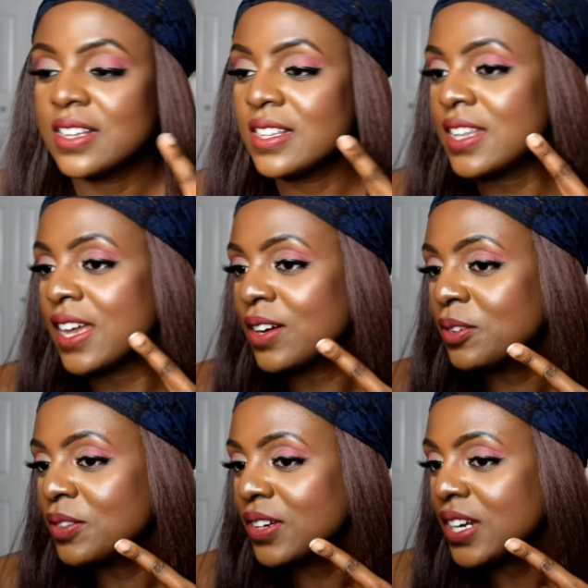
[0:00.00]
now
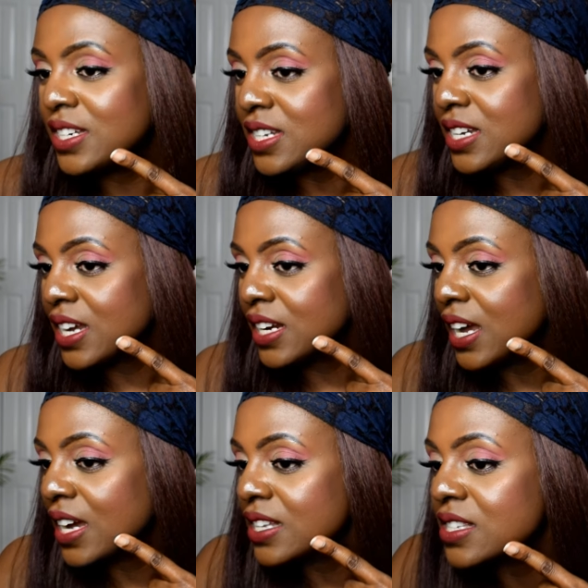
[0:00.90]
it did
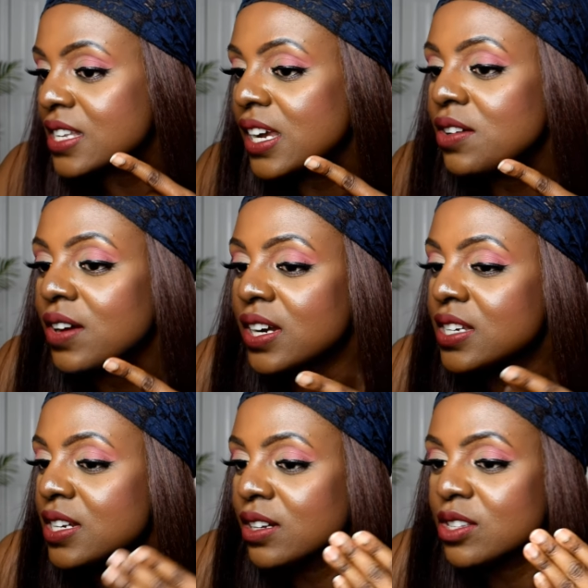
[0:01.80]
enhance the area it
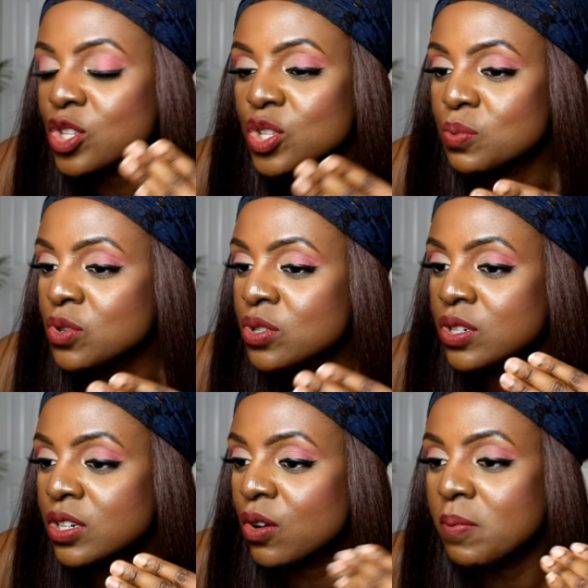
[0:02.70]
did not
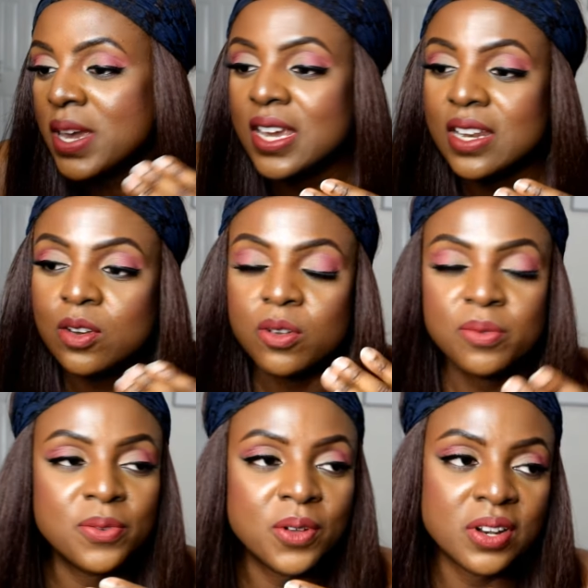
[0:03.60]
smoothen or make it look
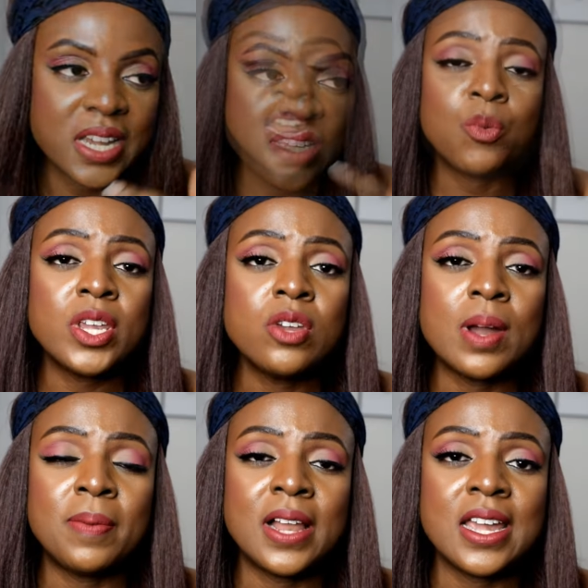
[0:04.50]
flawless now when you
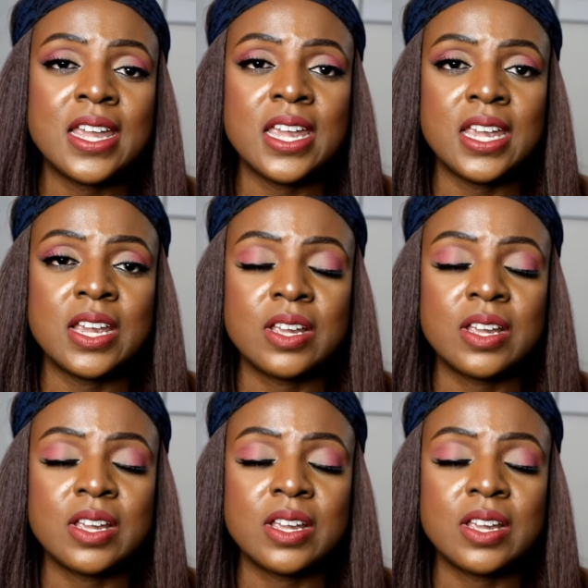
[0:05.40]
apply a